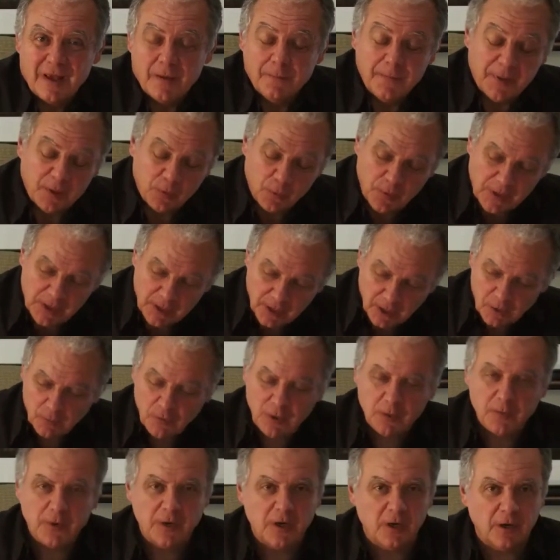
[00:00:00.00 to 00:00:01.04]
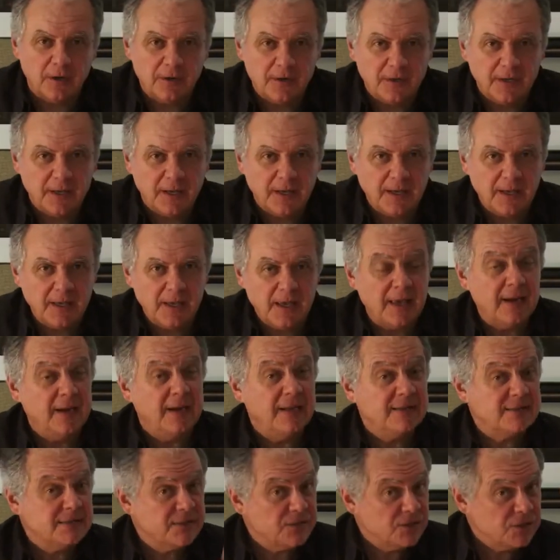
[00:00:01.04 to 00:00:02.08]
but we know where we are today, and
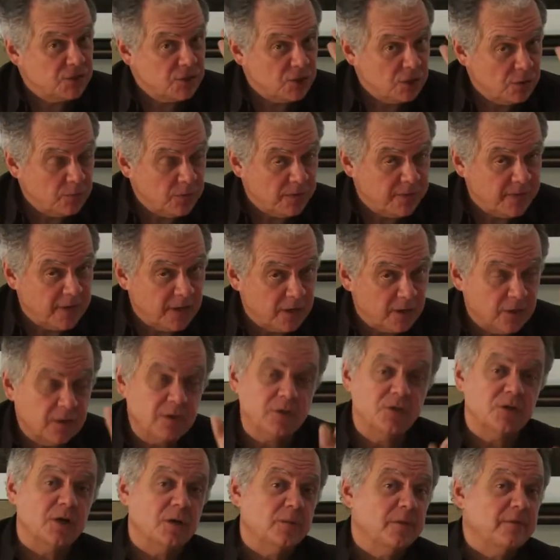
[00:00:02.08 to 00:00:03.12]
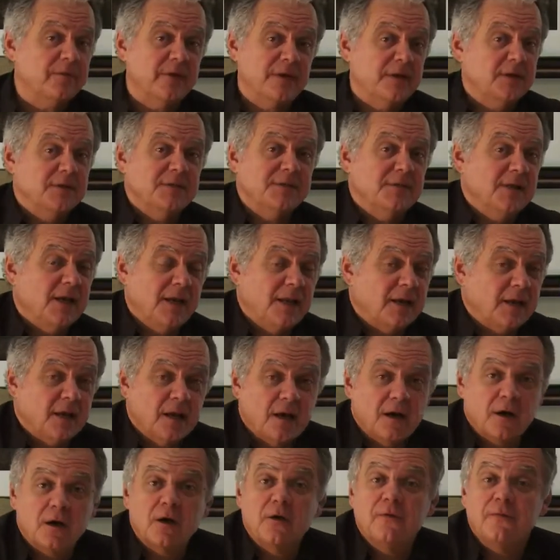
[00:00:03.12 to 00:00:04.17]
let's assume we've done a good job of understanding
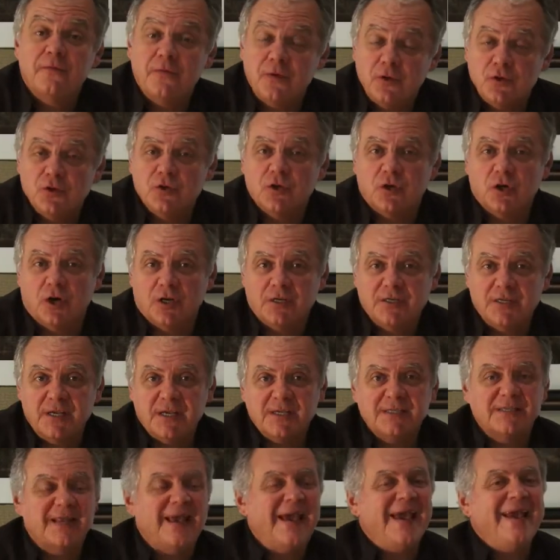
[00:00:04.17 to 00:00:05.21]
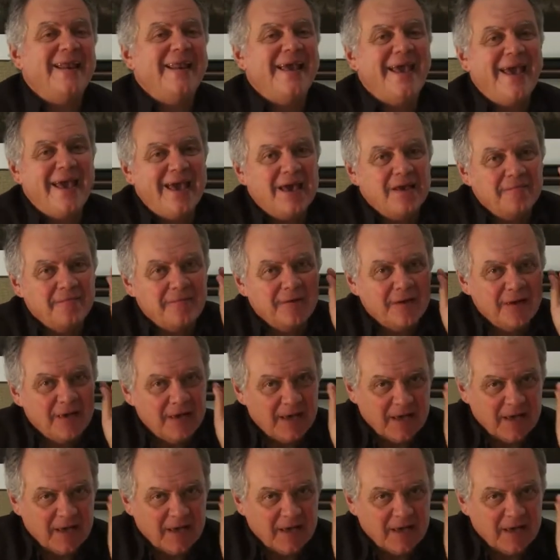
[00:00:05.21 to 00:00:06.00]
our future context and have